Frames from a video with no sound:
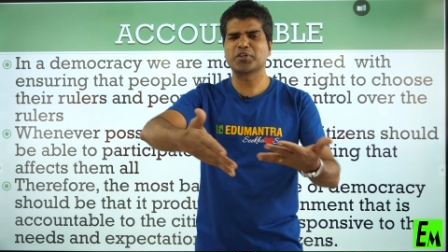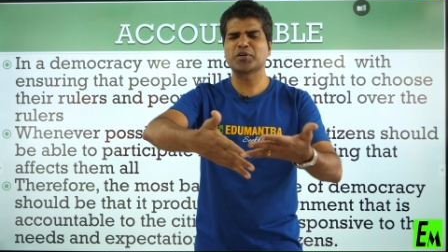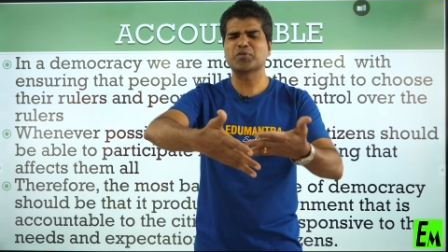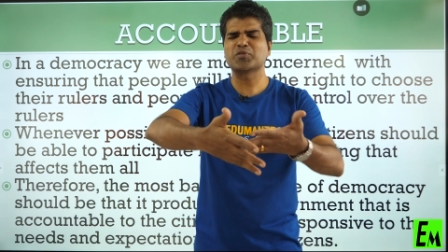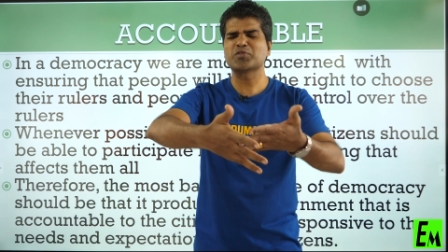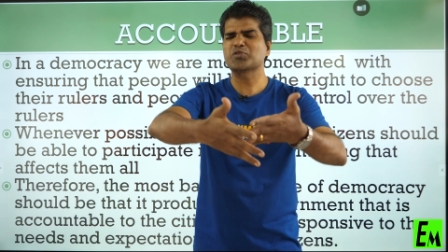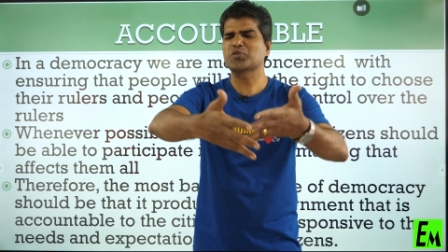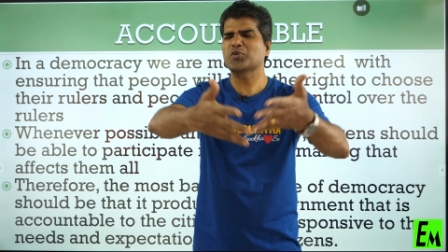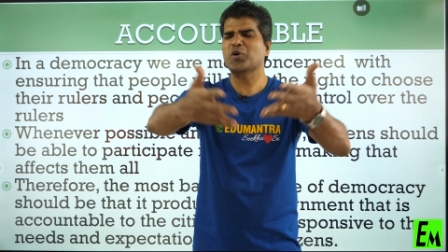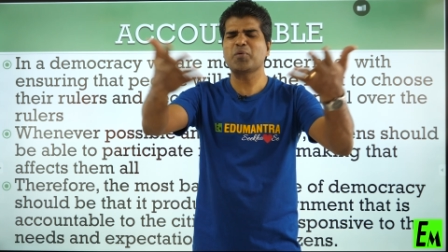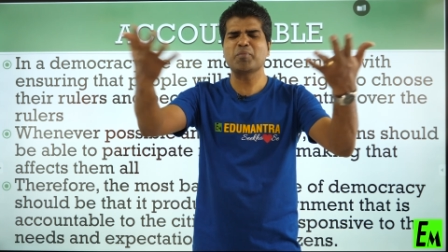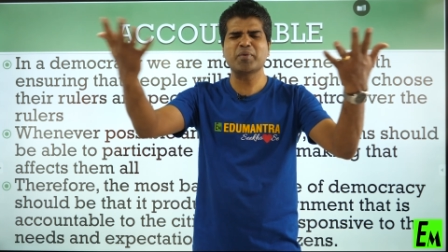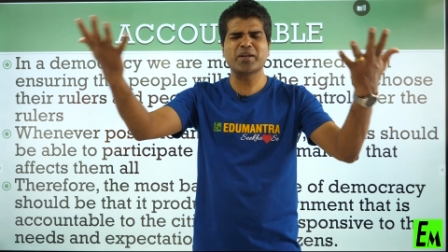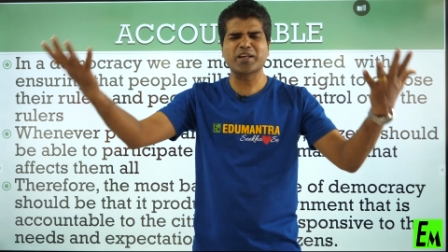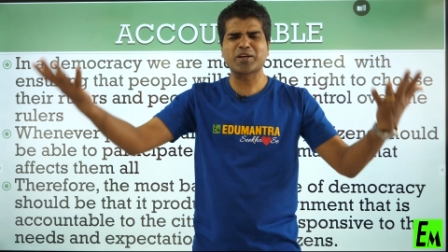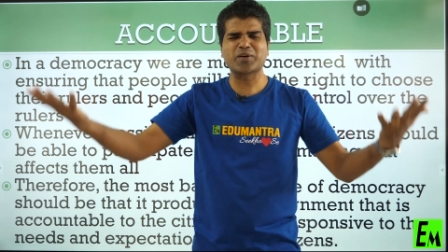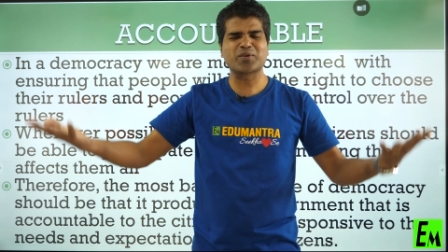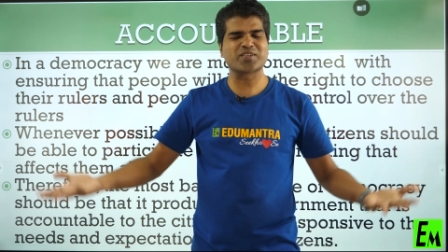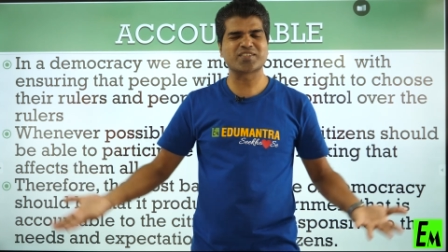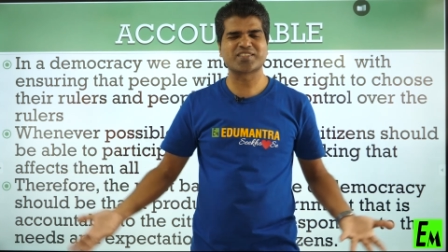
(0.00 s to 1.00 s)
there were so
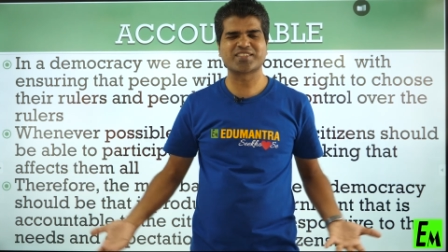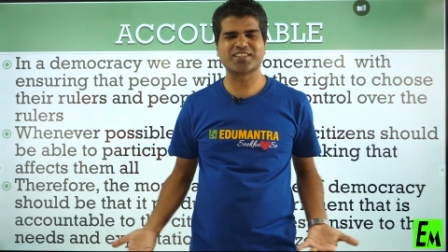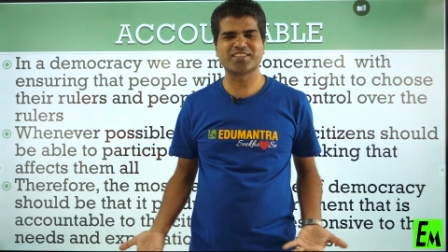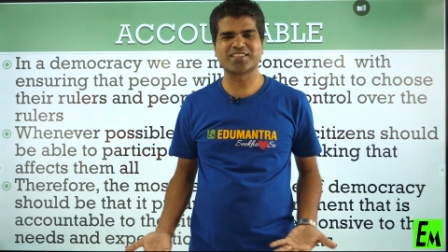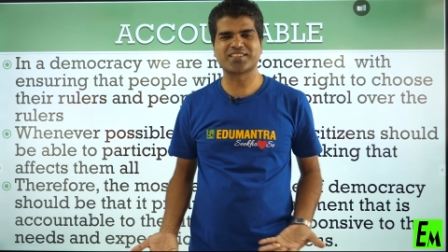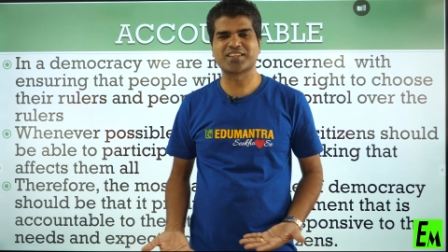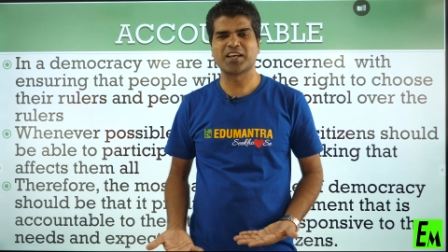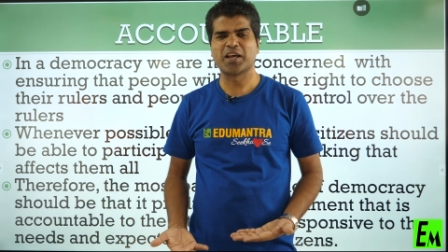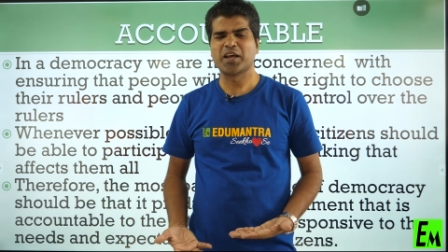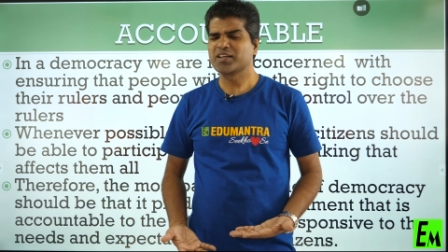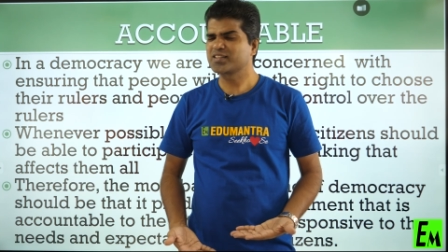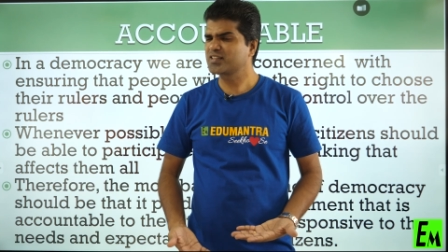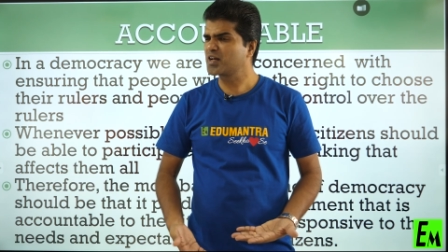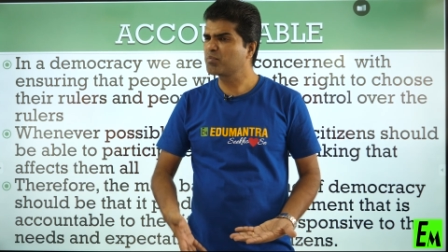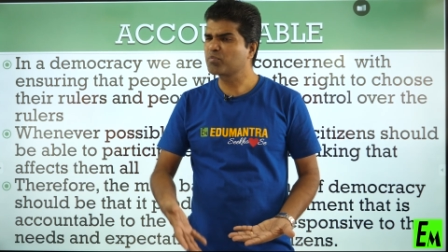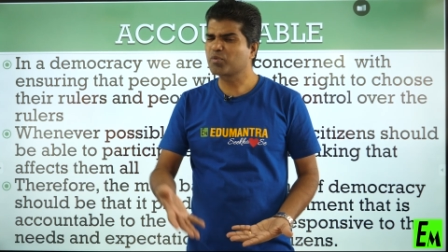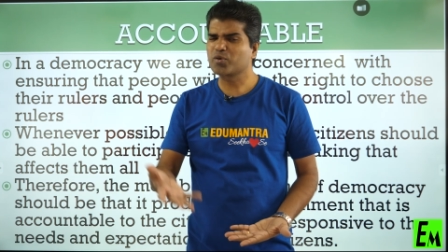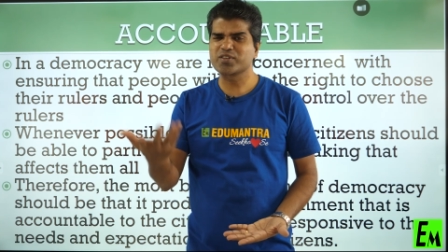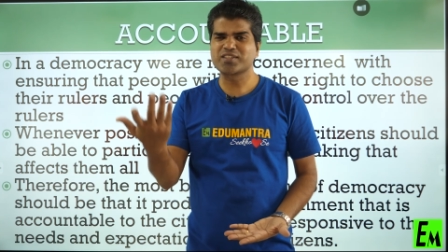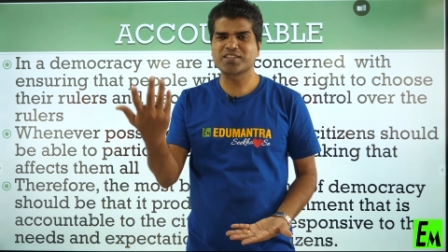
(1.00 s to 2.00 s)
many questions.
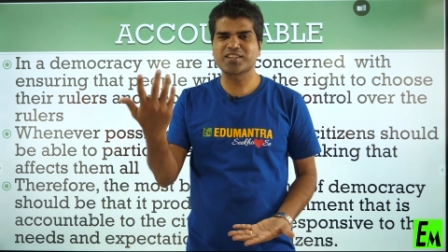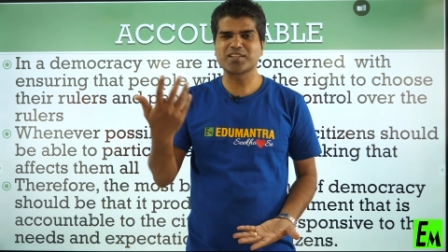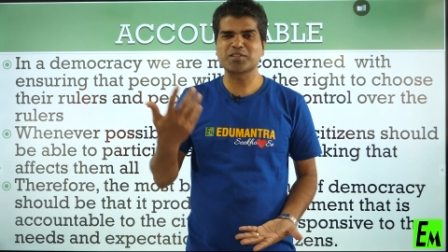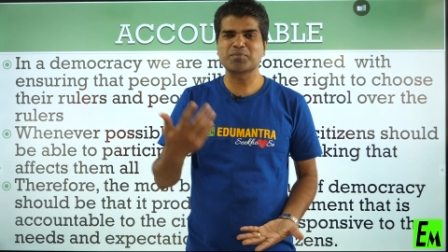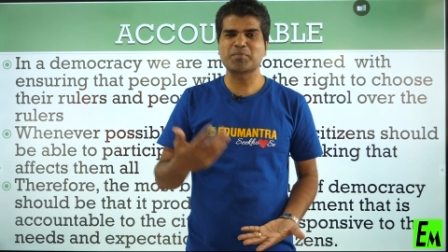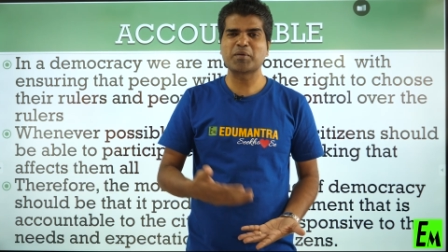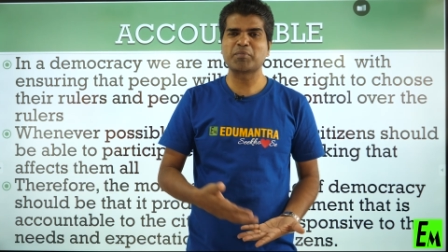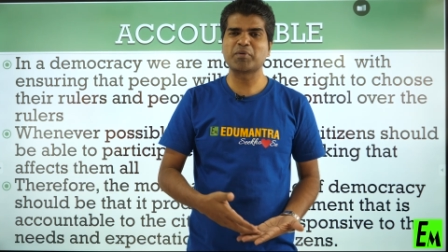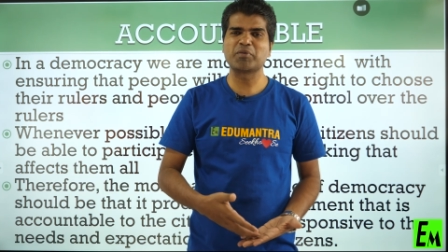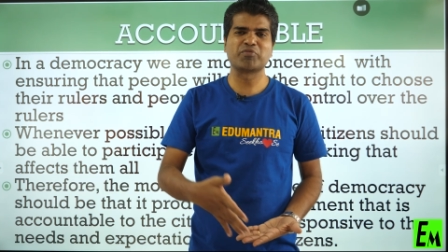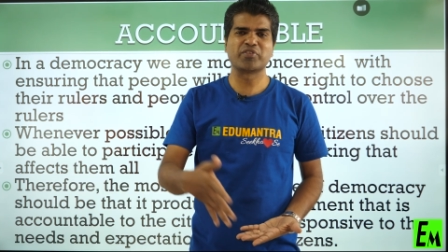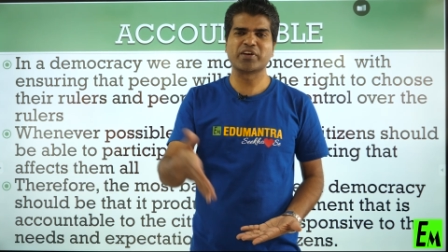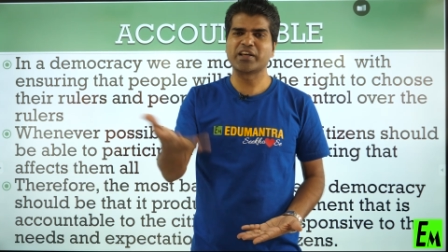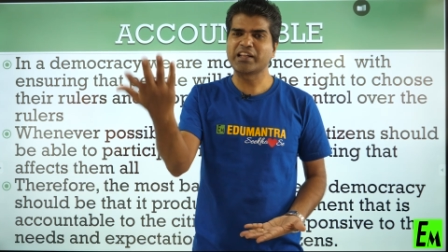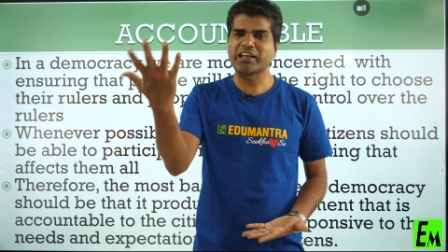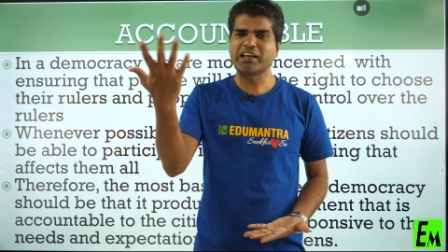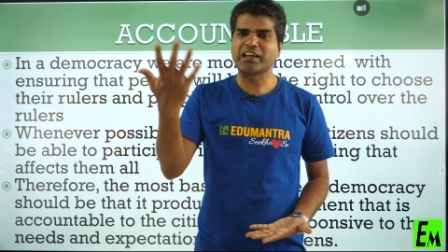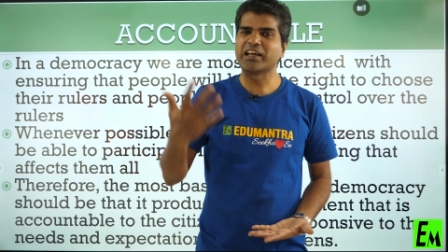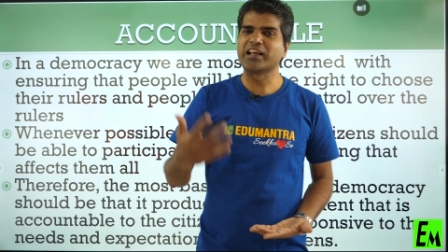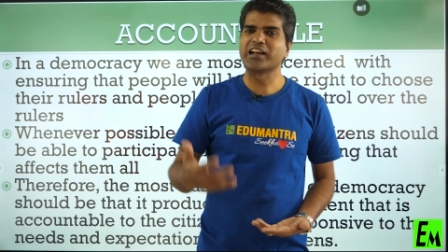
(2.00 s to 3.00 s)
Some questions may be
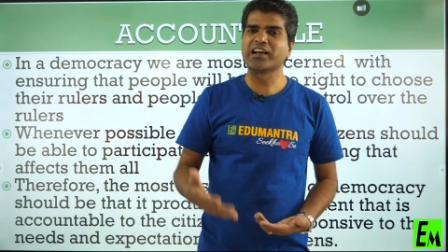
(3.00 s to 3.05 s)
very